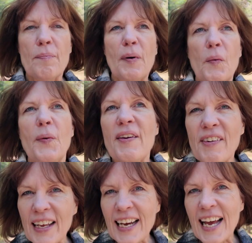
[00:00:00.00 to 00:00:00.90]
But we've
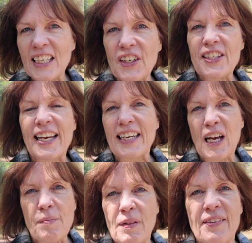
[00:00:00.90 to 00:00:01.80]
got to understand a
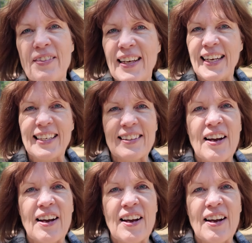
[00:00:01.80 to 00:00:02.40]
couple of things.